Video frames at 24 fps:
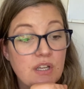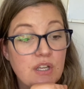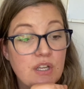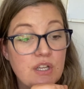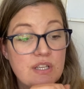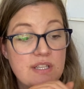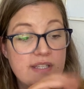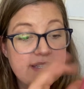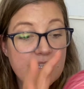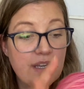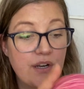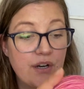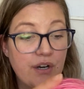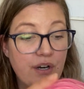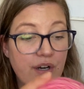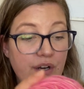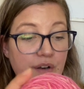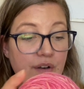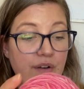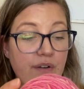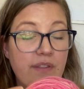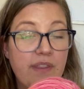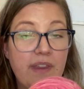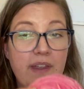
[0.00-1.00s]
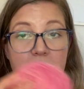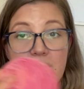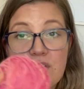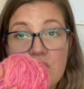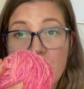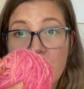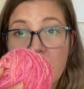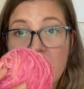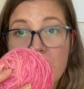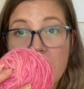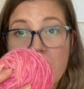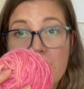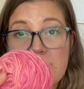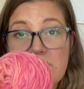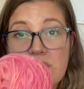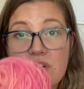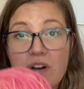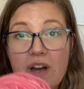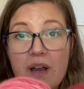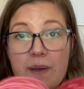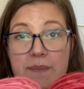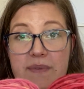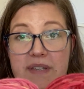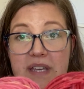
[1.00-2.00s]
So they're only 50
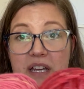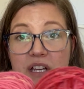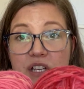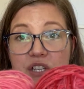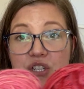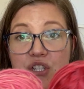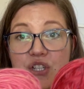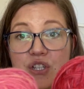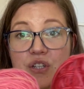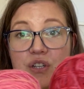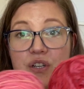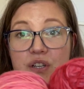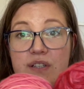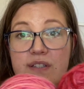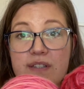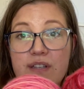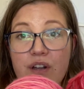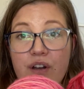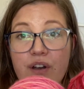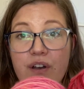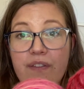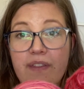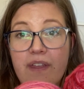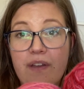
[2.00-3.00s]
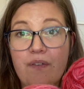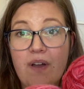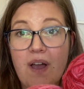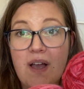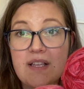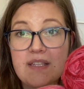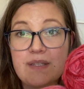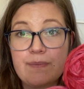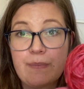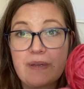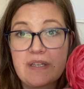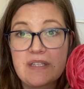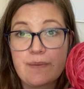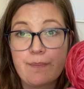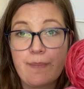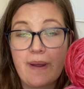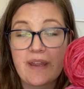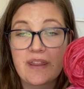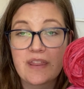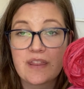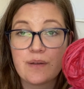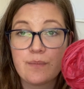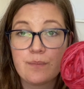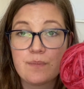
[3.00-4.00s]
grams each. So they've asked me to
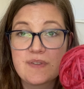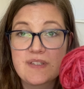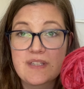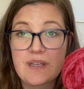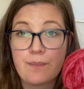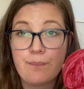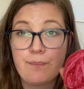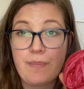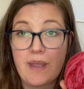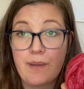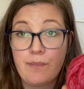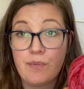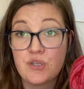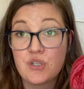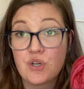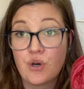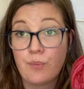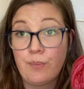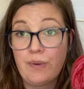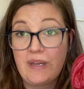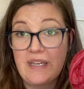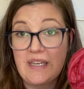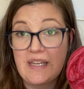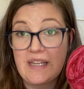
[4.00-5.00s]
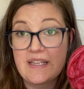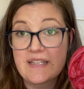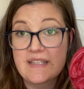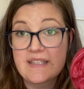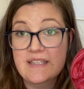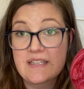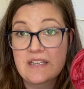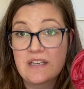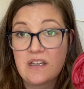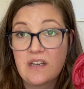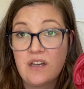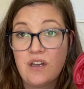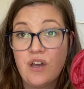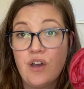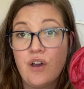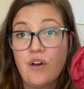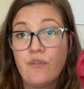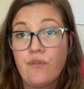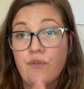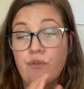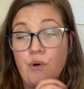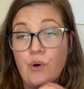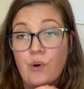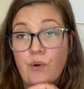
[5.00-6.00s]
make them some baby doll beanies
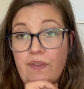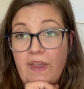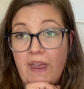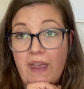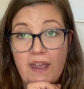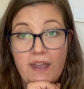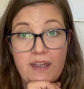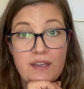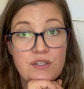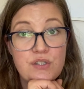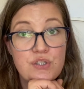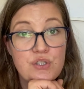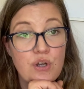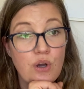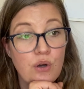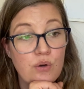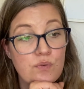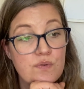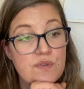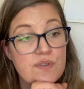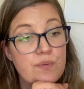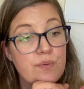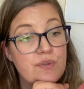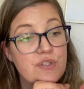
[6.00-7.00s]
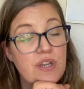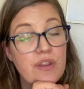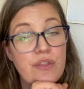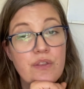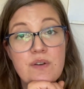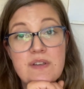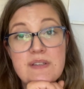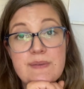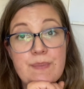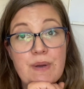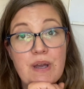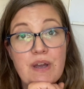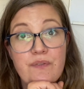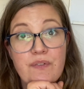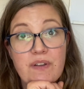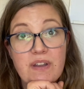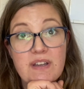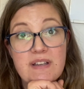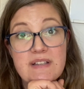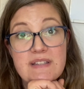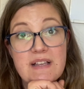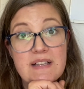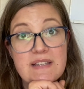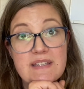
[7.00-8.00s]
for their dolls, which I thought was perfect
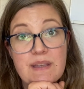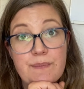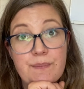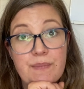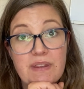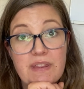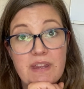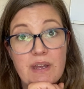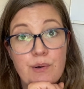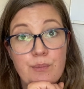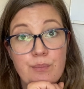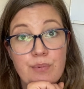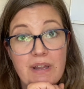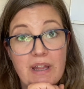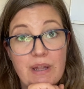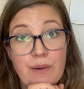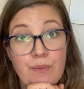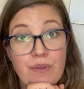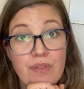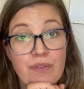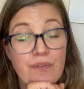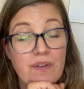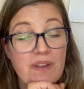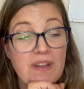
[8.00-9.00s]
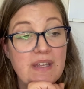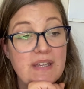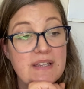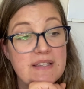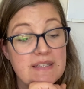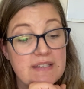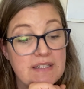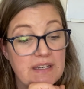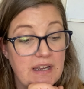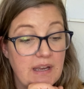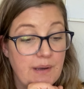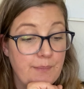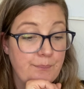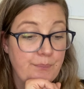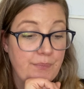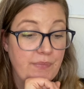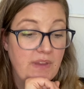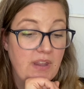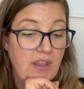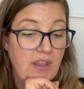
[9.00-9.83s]
because that's something they'll play with for years to come.